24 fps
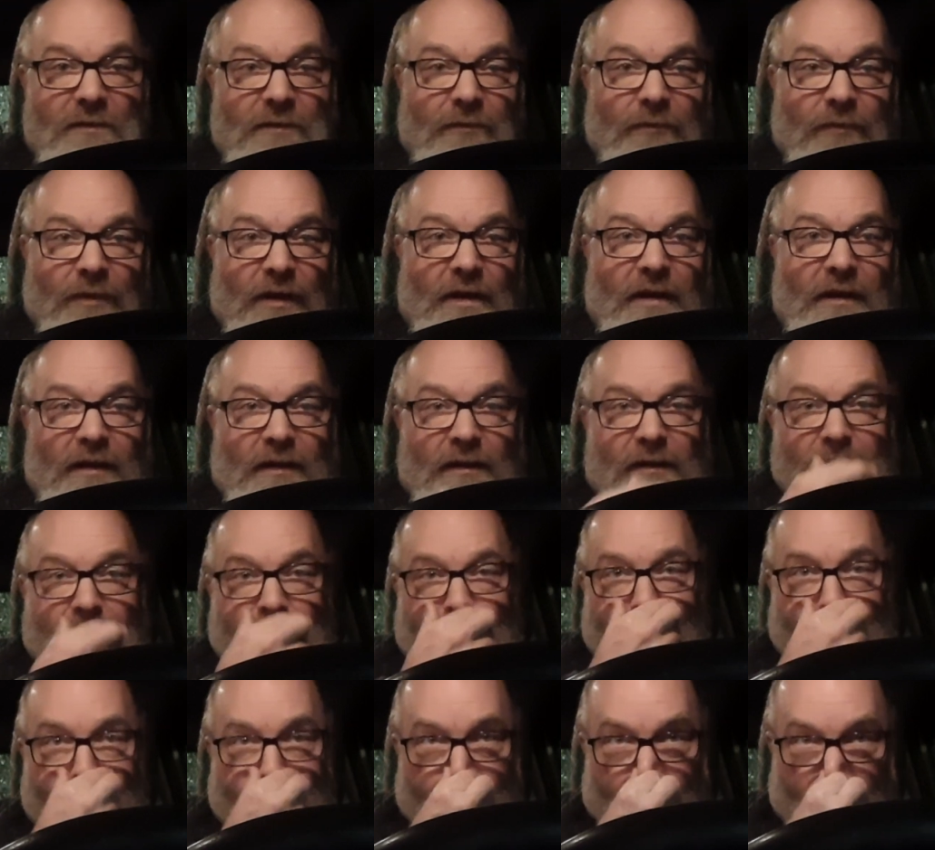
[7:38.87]
Well,
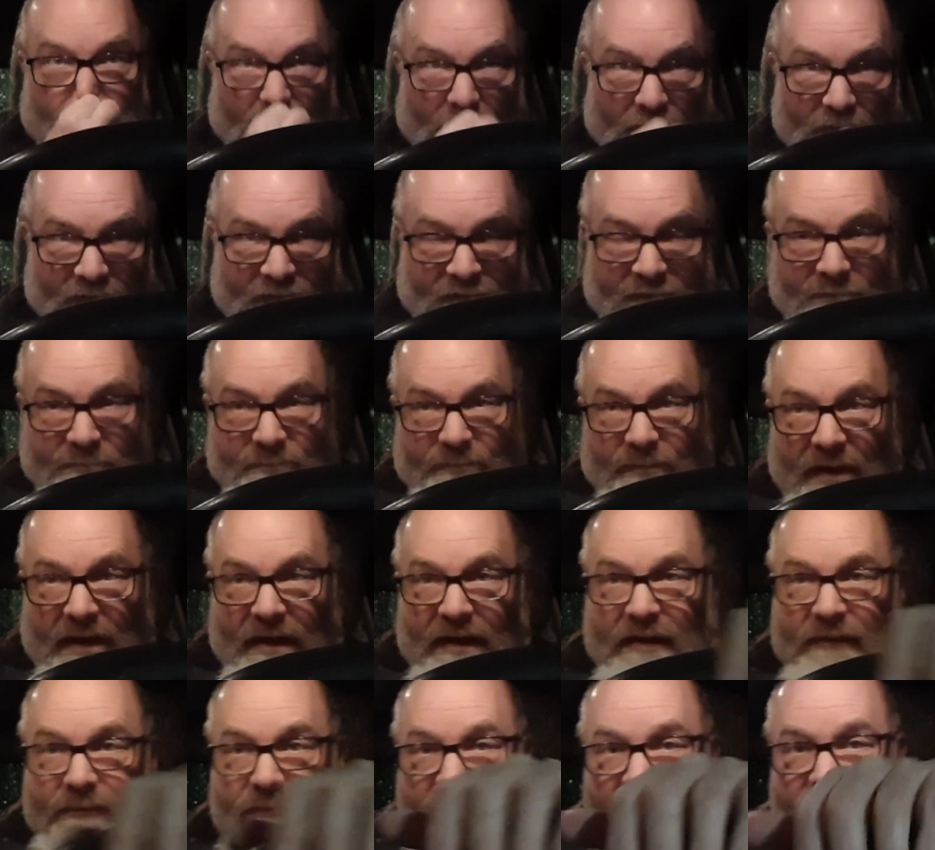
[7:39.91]
both
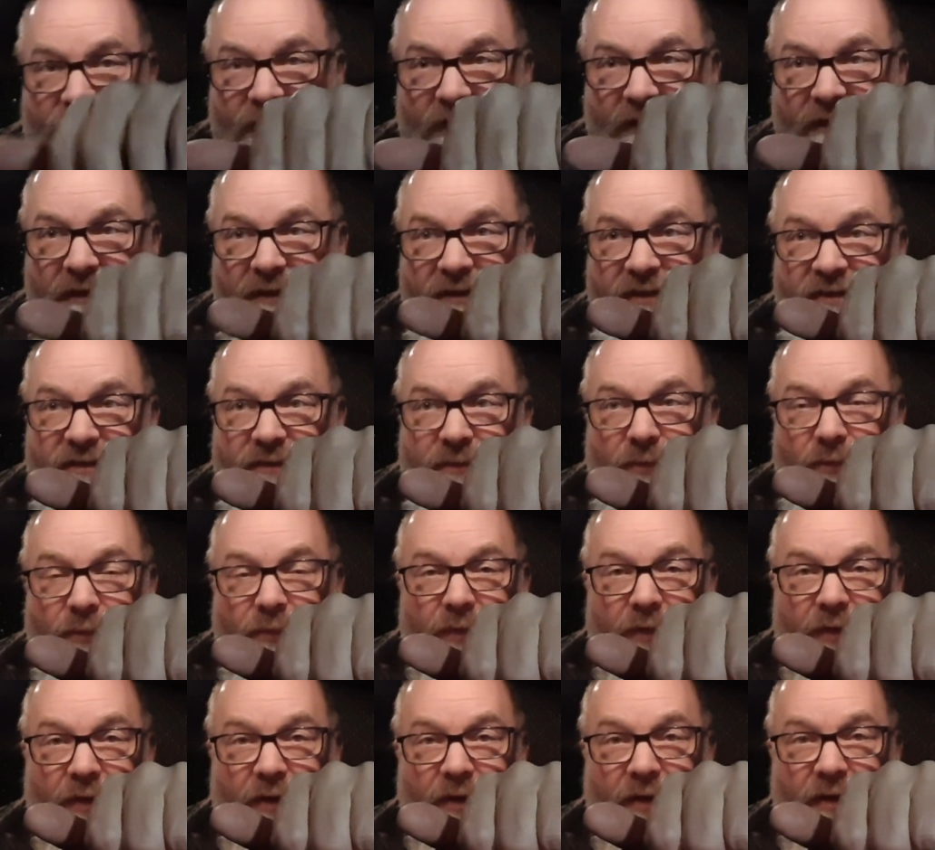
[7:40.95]
bank machines
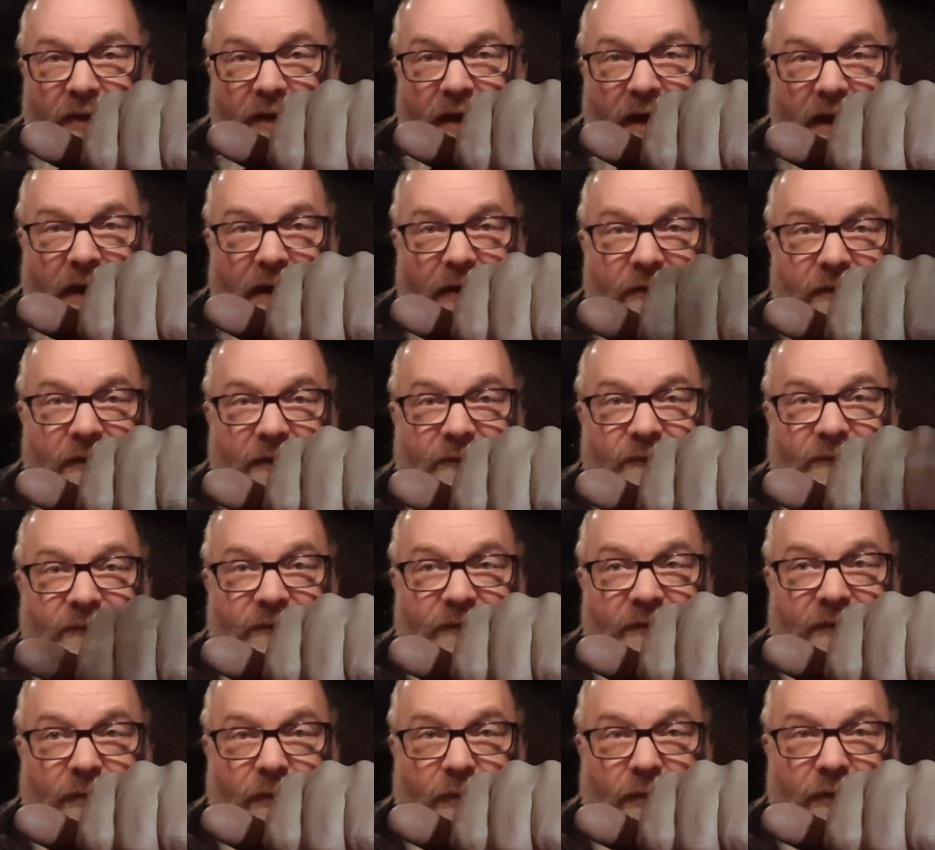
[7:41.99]
were out of
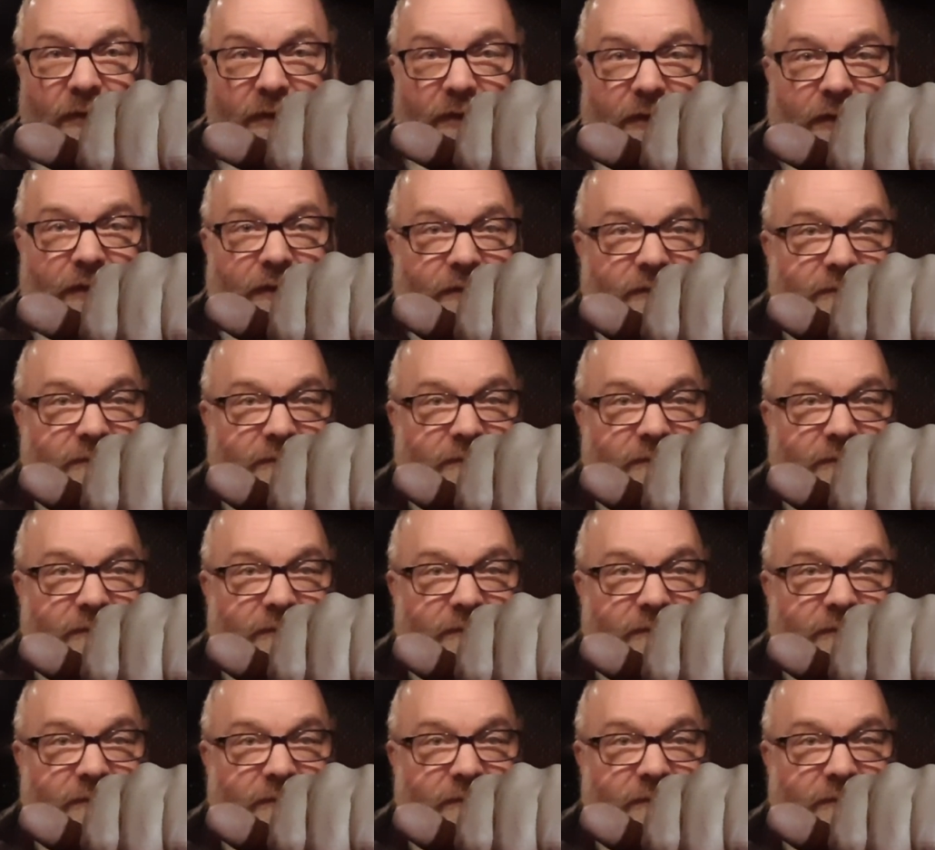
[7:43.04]
order,